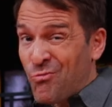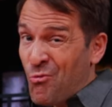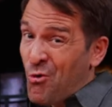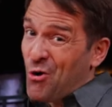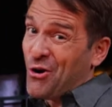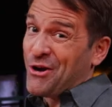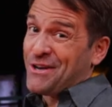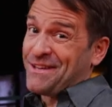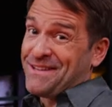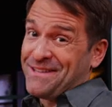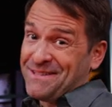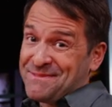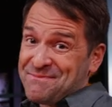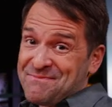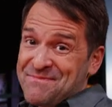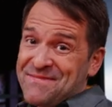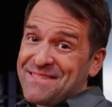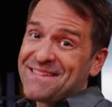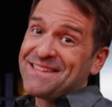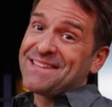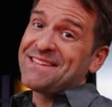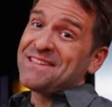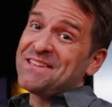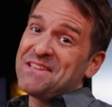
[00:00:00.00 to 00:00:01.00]
would.
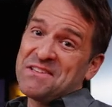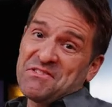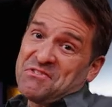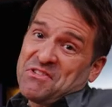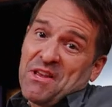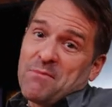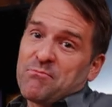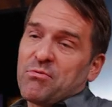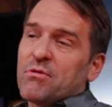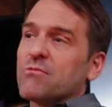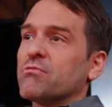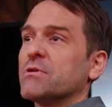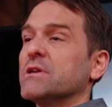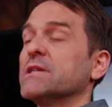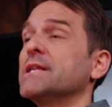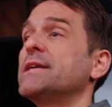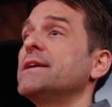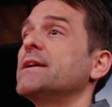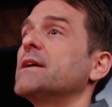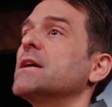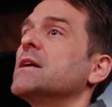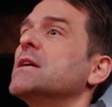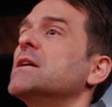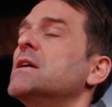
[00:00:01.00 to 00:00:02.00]
Simple,
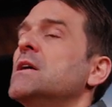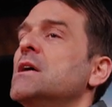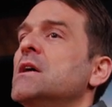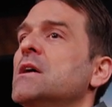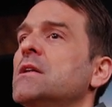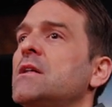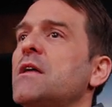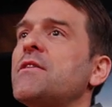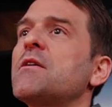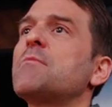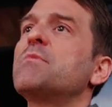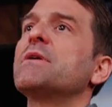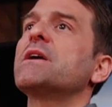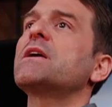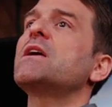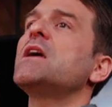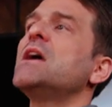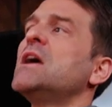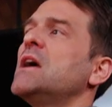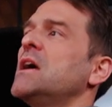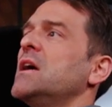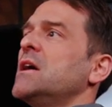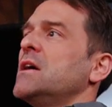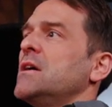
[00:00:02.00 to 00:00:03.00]
really. Nothing big.
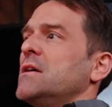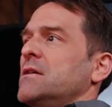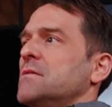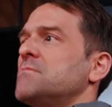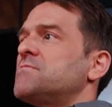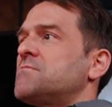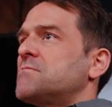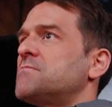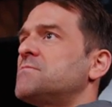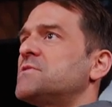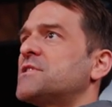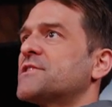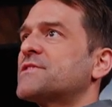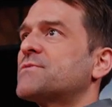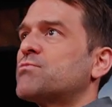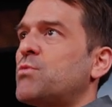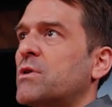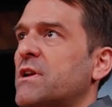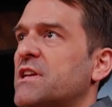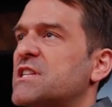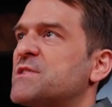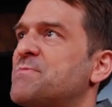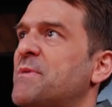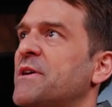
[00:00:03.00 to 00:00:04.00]
Just
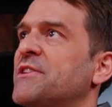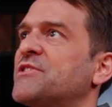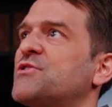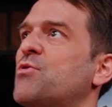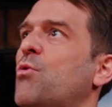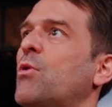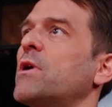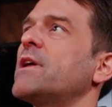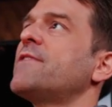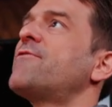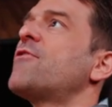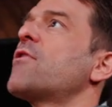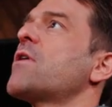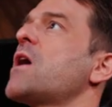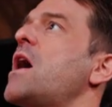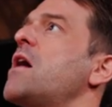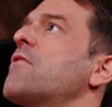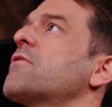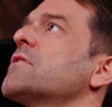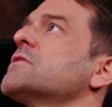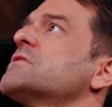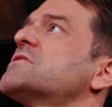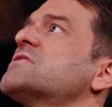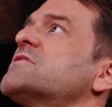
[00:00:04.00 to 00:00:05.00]
want to spend 24
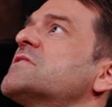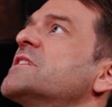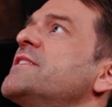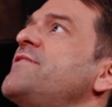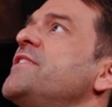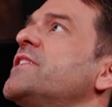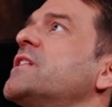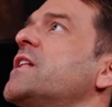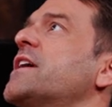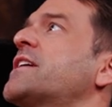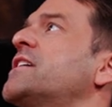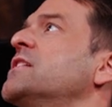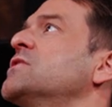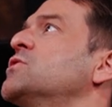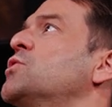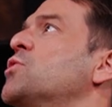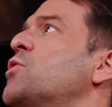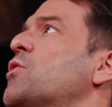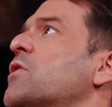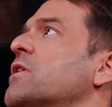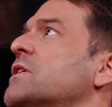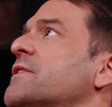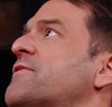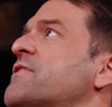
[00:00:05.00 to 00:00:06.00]
hours living like a
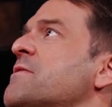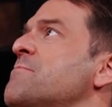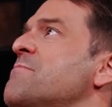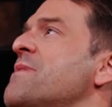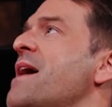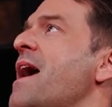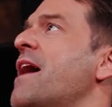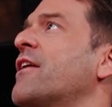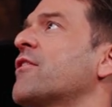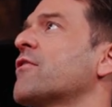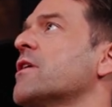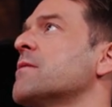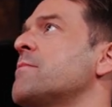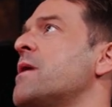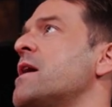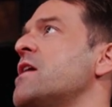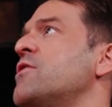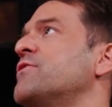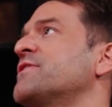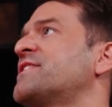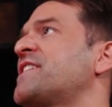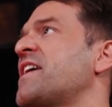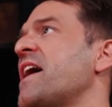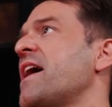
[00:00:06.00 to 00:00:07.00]
lord of the manor in my
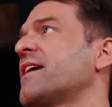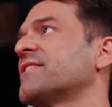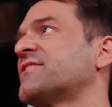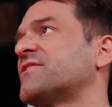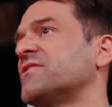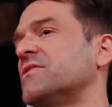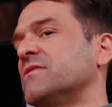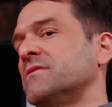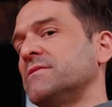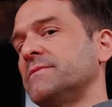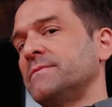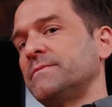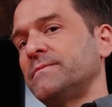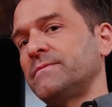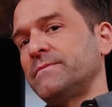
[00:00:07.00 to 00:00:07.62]
own castle.